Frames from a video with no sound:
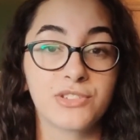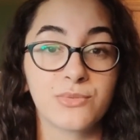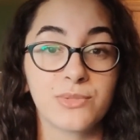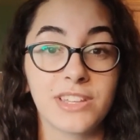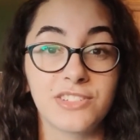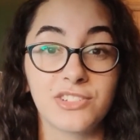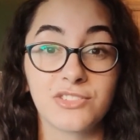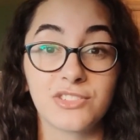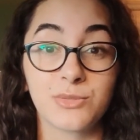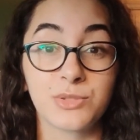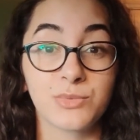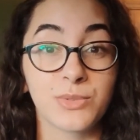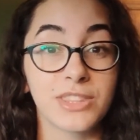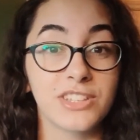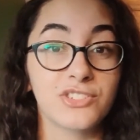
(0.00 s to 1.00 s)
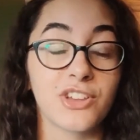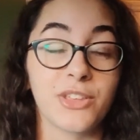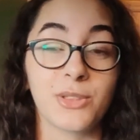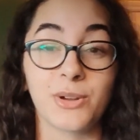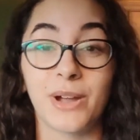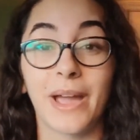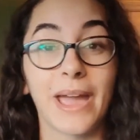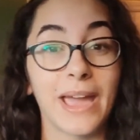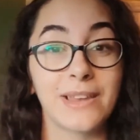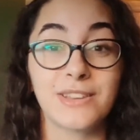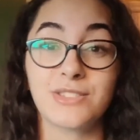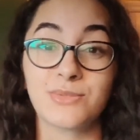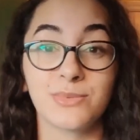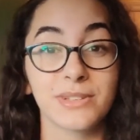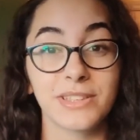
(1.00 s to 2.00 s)
relationships with each other, and
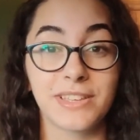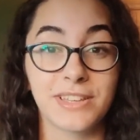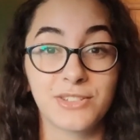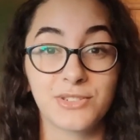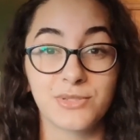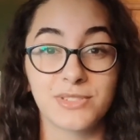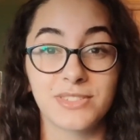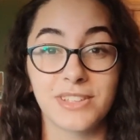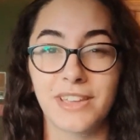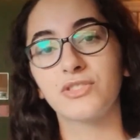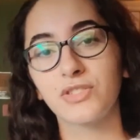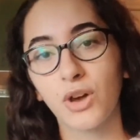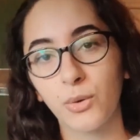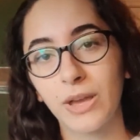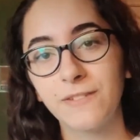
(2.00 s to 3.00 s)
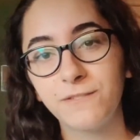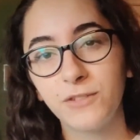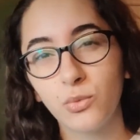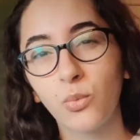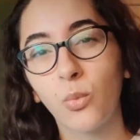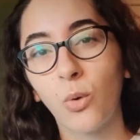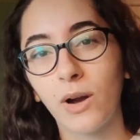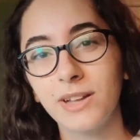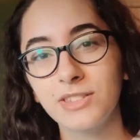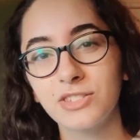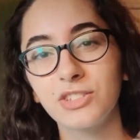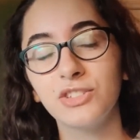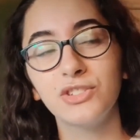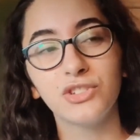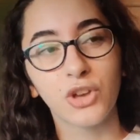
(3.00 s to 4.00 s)
it's really interesting. So if you want
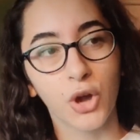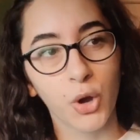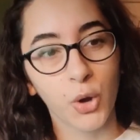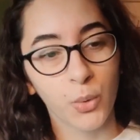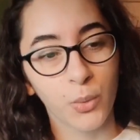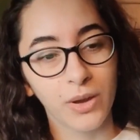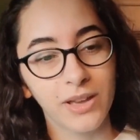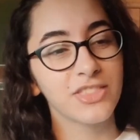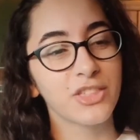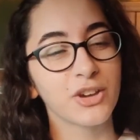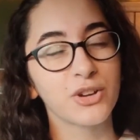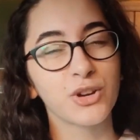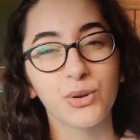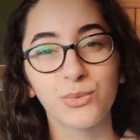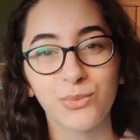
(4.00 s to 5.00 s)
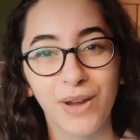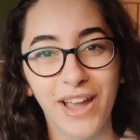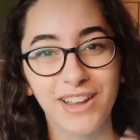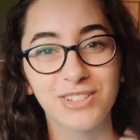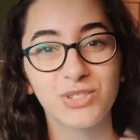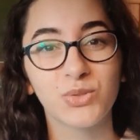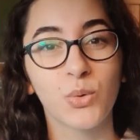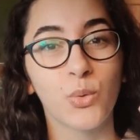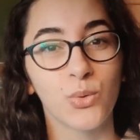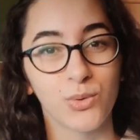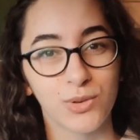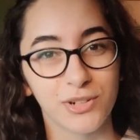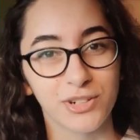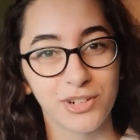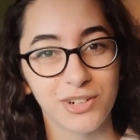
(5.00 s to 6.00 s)
to know the correct
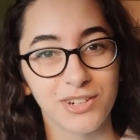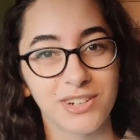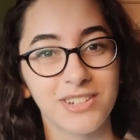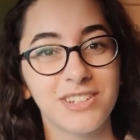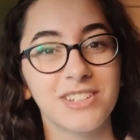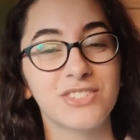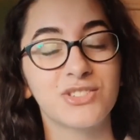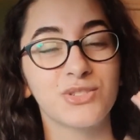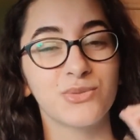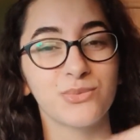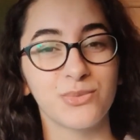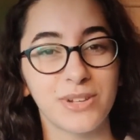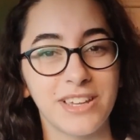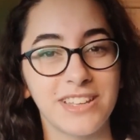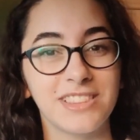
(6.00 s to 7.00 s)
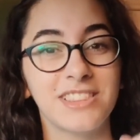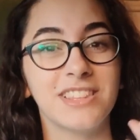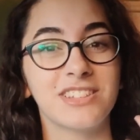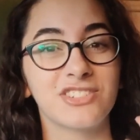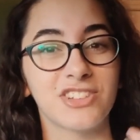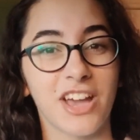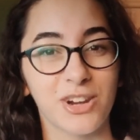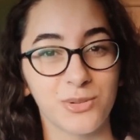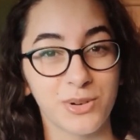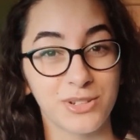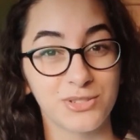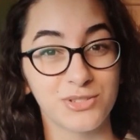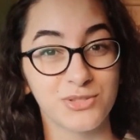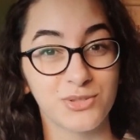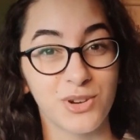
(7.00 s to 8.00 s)
order to read the
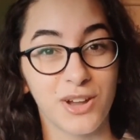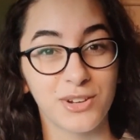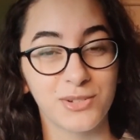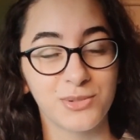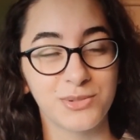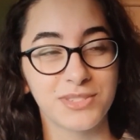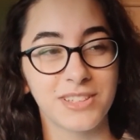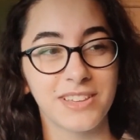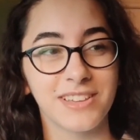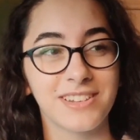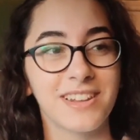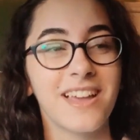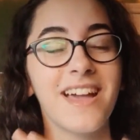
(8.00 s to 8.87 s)
Shadowhunters Chronicles in,